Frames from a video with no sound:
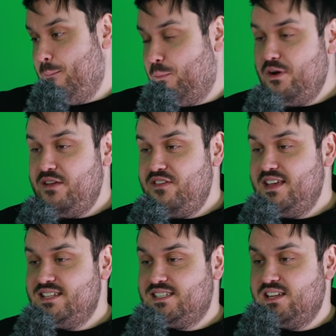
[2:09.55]

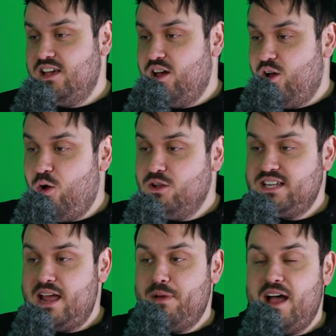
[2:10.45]
previous
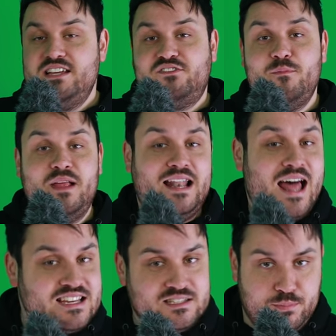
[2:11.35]
all-time highs from the
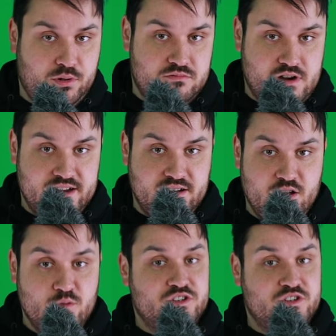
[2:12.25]
last bull run,